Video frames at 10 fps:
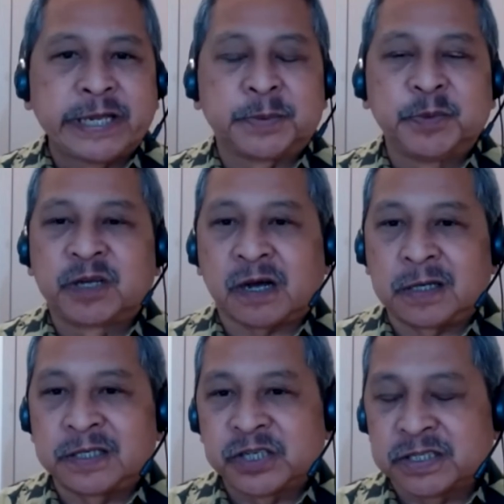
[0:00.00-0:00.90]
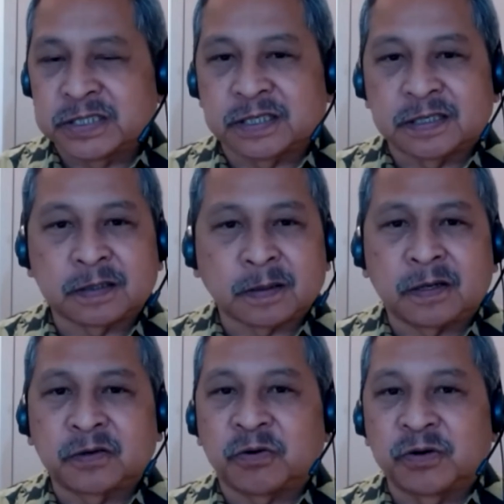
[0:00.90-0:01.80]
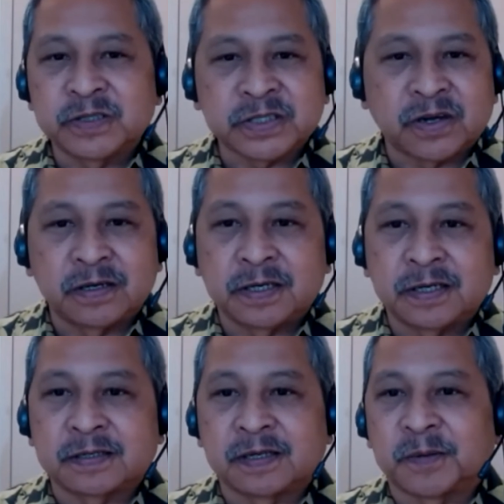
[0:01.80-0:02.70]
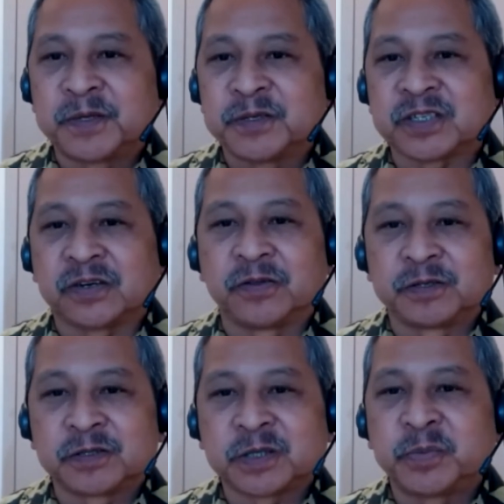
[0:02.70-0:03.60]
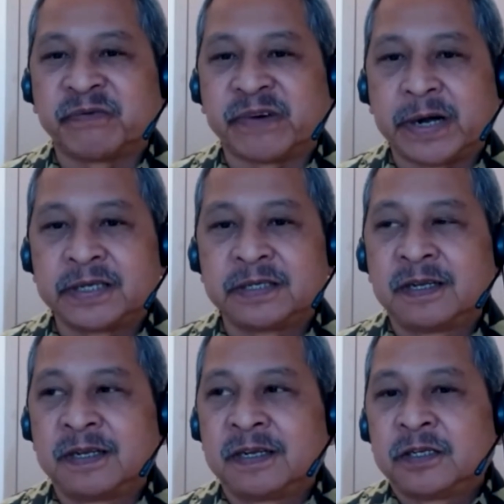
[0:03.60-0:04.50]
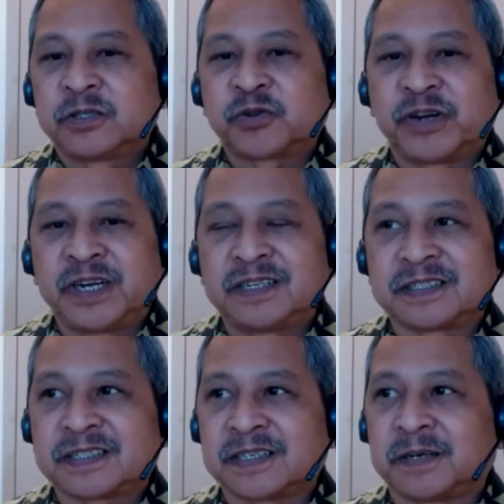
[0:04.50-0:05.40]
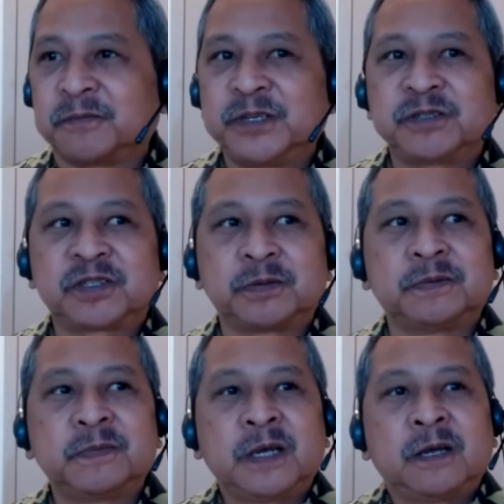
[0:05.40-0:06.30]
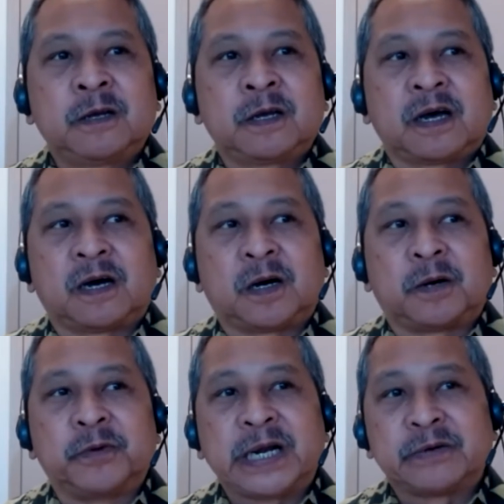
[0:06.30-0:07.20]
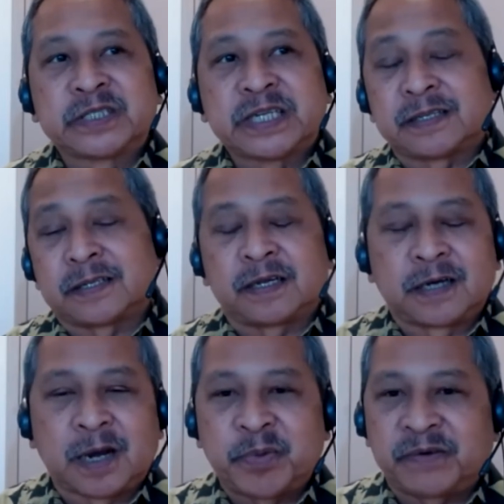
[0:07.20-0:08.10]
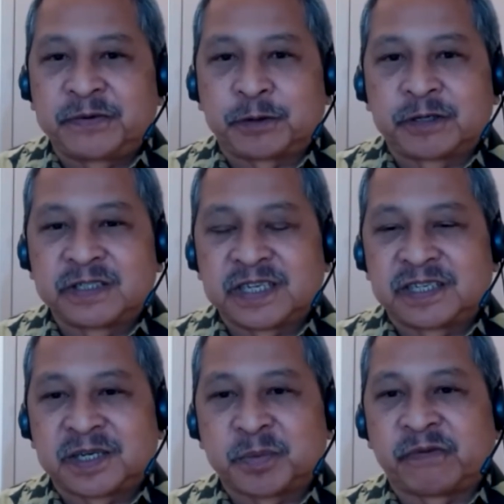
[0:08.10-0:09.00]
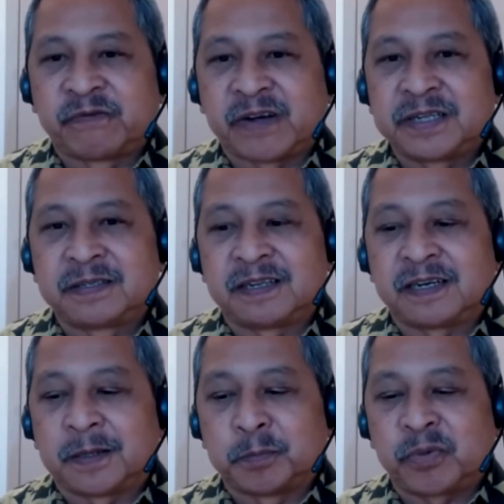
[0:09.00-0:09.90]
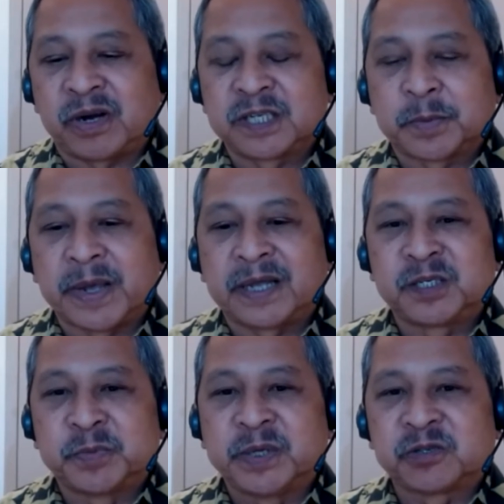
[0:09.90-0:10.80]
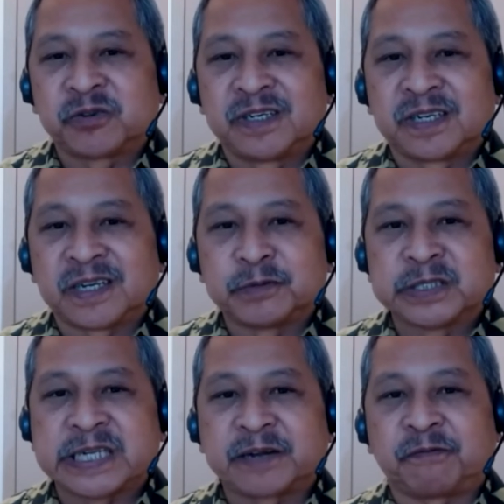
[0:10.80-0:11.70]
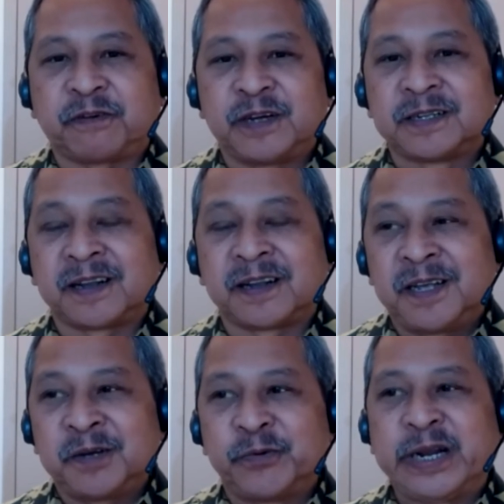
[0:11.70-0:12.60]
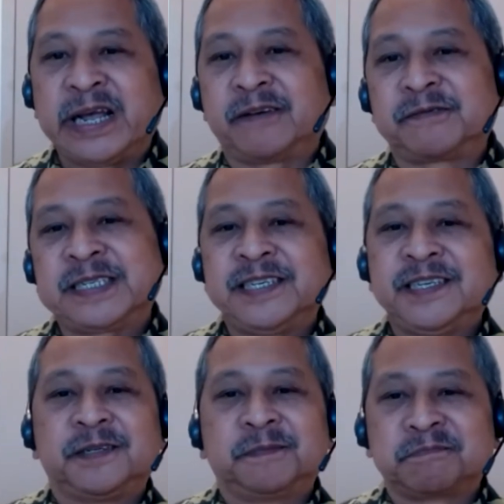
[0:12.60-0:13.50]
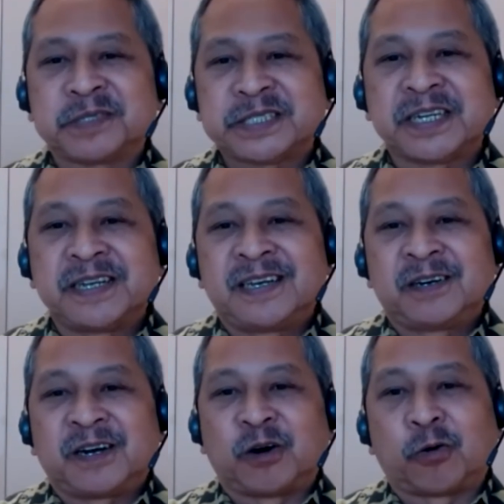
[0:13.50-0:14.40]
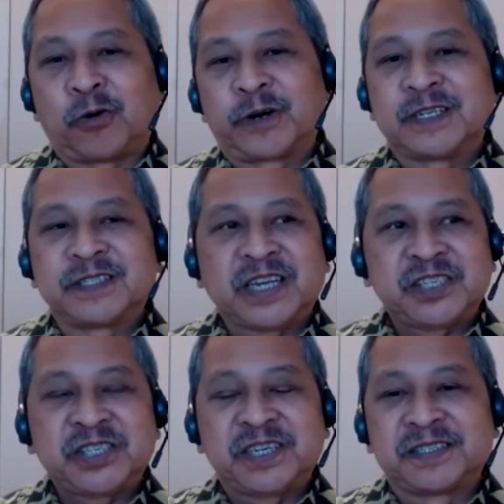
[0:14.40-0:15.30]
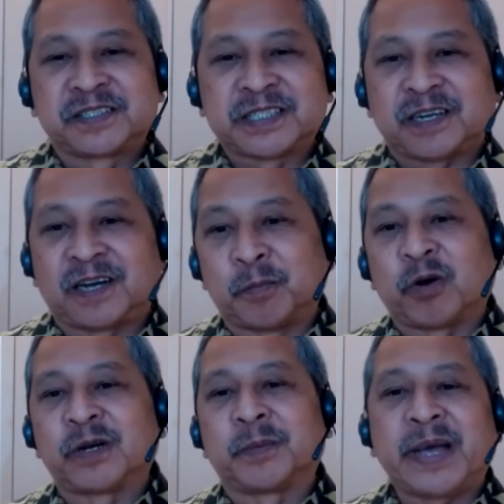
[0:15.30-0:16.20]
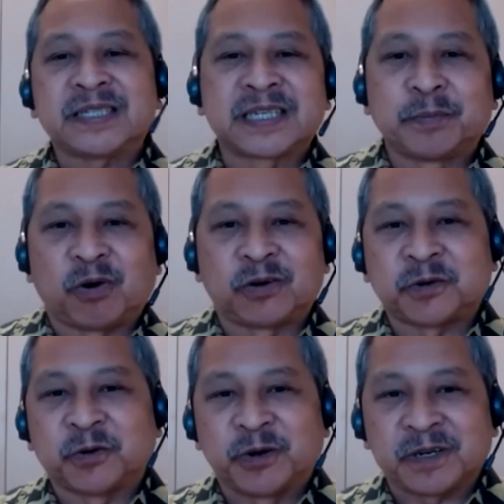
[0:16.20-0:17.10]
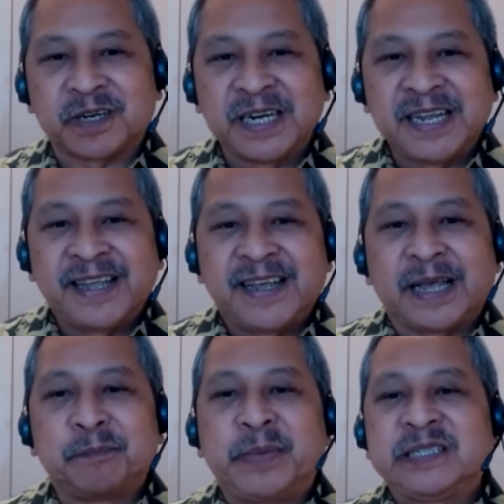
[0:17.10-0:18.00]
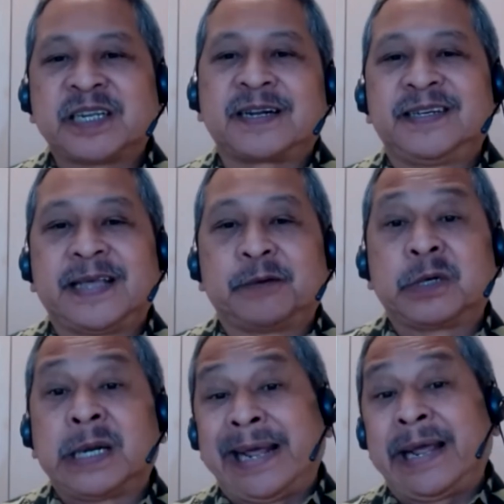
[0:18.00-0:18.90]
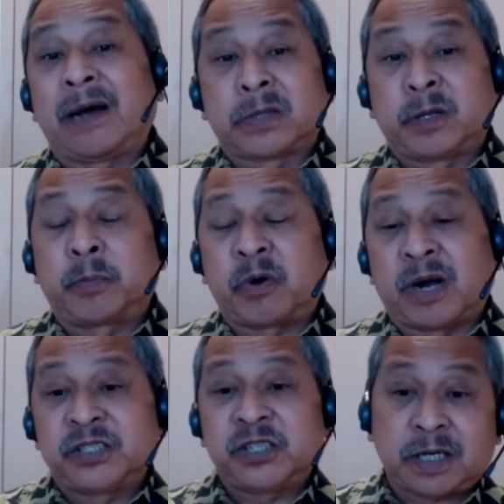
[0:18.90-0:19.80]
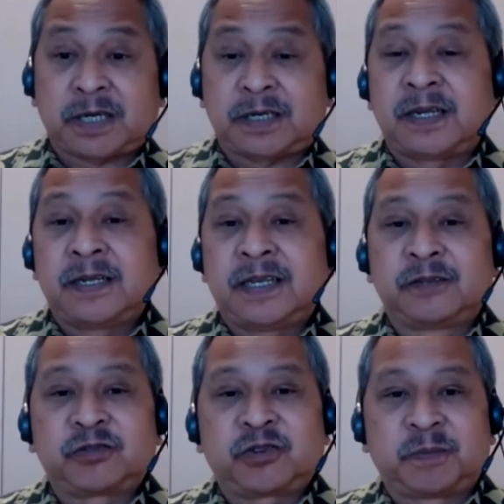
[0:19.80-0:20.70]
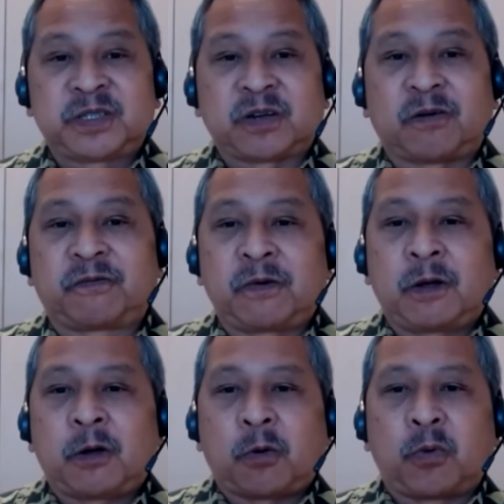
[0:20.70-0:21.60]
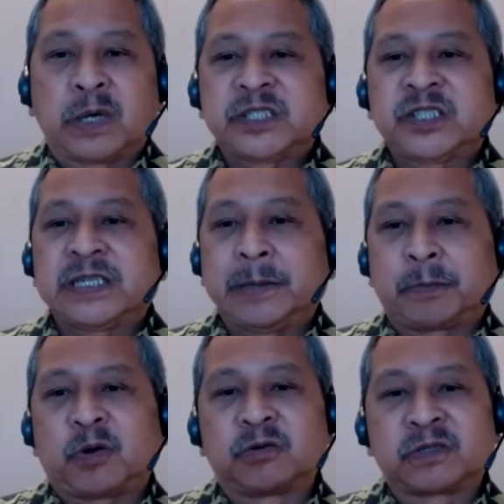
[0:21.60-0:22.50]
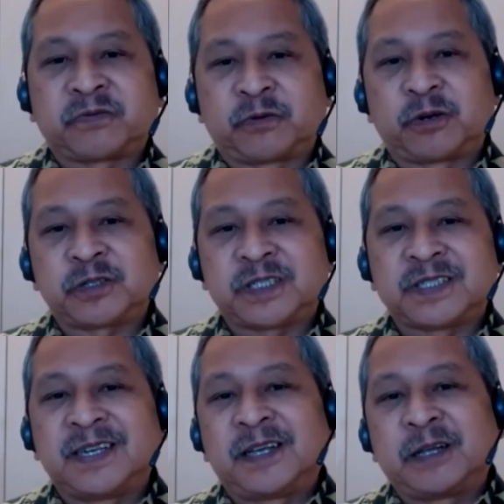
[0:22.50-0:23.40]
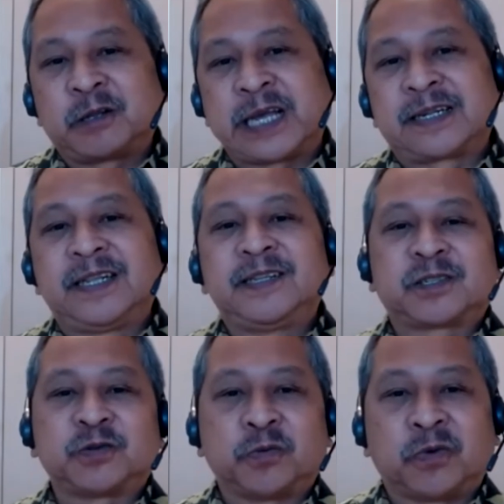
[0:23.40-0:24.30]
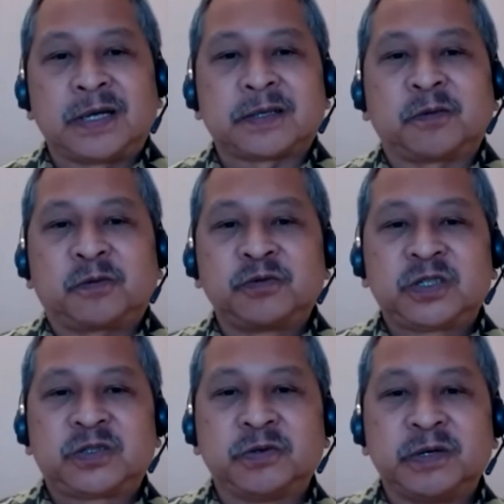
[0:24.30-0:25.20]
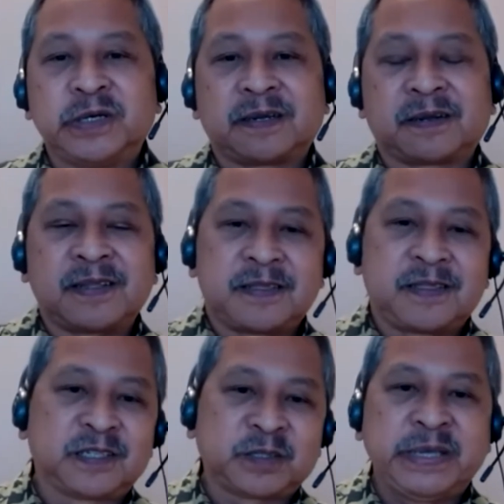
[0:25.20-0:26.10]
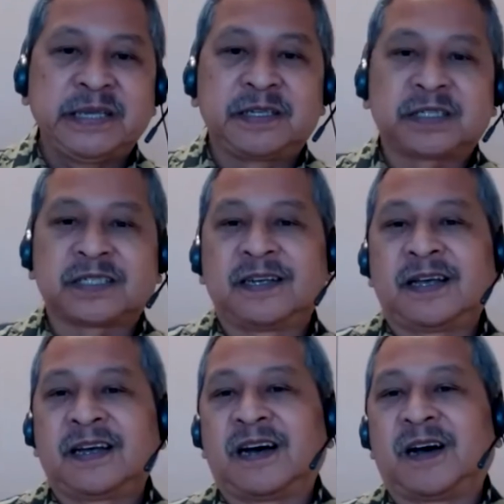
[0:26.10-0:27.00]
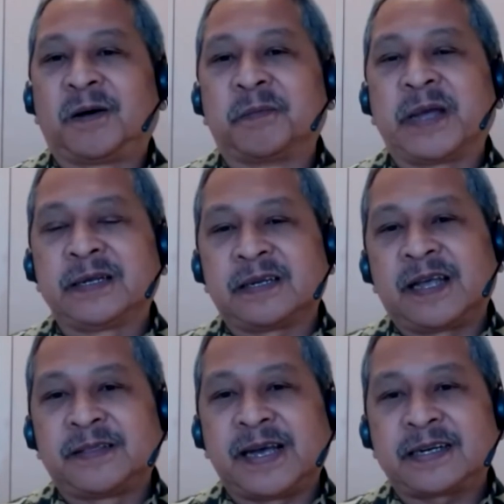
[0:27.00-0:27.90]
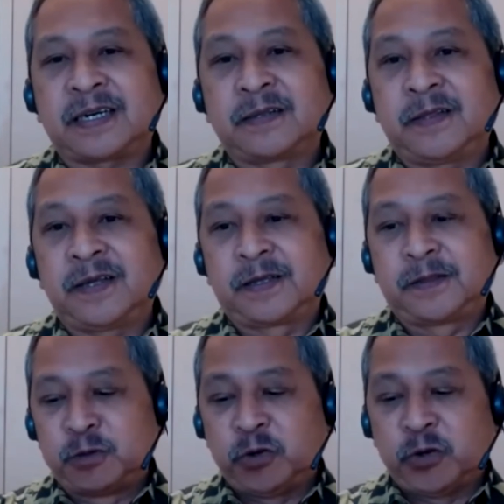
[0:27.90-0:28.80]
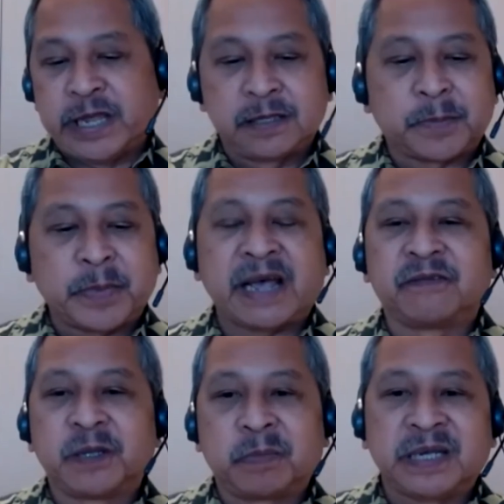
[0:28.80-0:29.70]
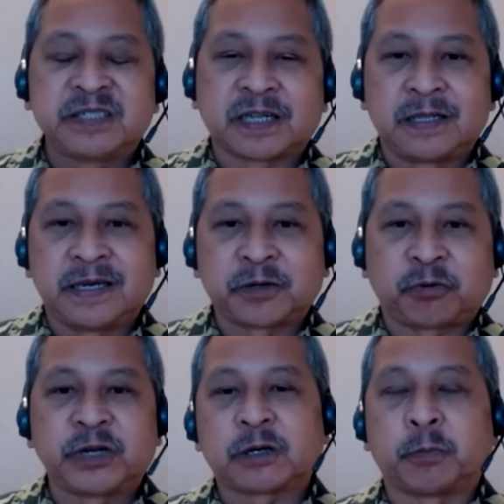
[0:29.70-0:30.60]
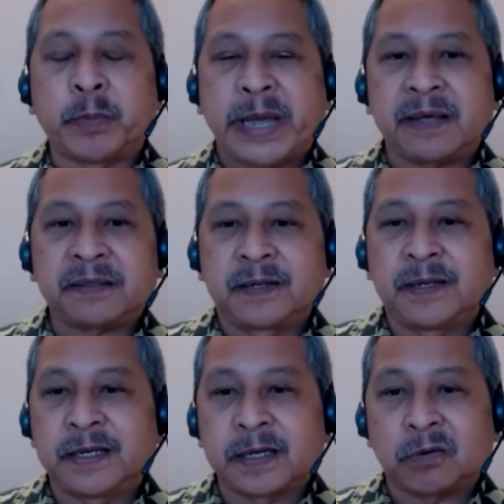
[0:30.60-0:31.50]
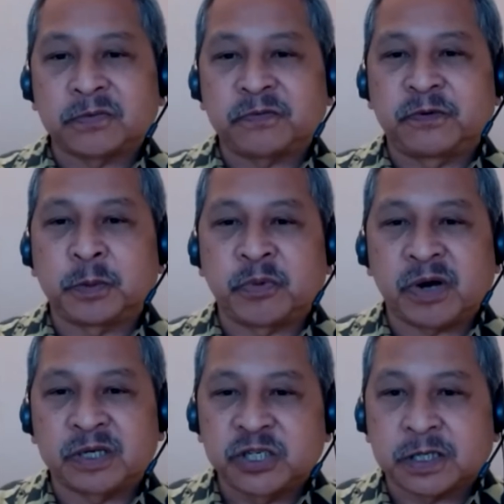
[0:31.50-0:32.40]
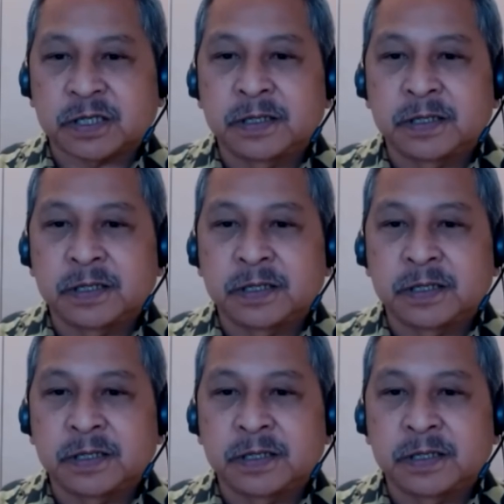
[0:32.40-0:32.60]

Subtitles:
Community College has a course on it. There's others who provide trainings. We used to, when I was at a nonprofit organization, provide project management training. It was like fun. We would have teams or organizations on a basketball court, and basically they would lay out their project in terms of what step goes first, that leads to what, who's doing this piece, and that kind of thing. And then you end up having basically a critical path laid out for your project